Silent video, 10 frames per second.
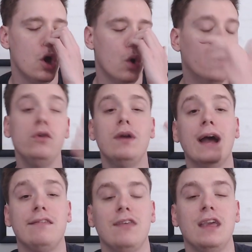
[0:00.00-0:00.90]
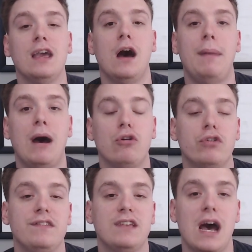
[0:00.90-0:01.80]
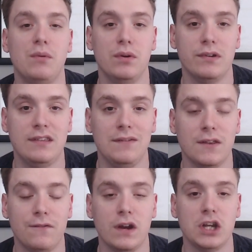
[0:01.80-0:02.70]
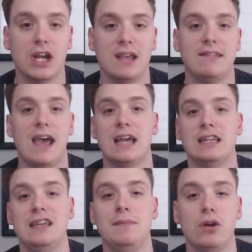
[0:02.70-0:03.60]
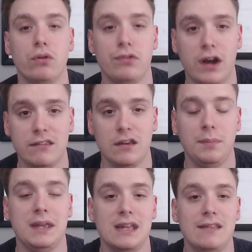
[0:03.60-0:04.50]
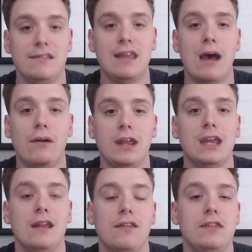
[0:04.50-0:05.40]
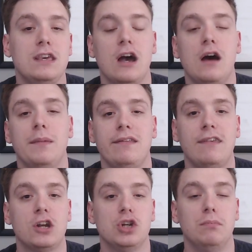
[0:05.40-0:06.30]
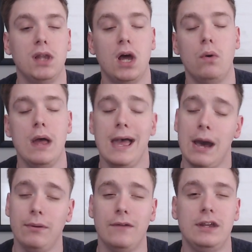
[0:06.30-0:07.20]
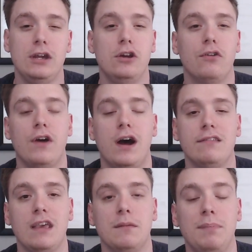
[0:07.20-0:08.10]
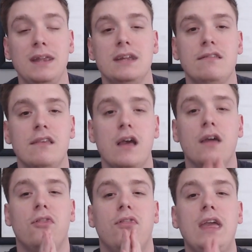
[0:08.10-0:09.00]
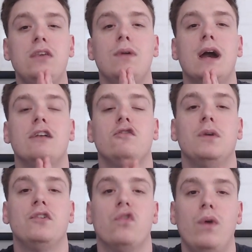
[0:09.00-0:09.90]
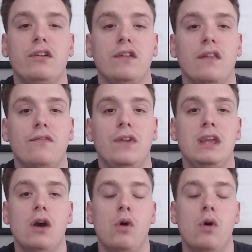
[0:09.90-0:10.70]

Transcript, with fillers: what do you guys think about Chris Godwin receiving the franchise tag? Leave me your thoughts and opinions down in the comment section below. I would love to hear your thoughts and opinions. Thank you guys so much for watching this video.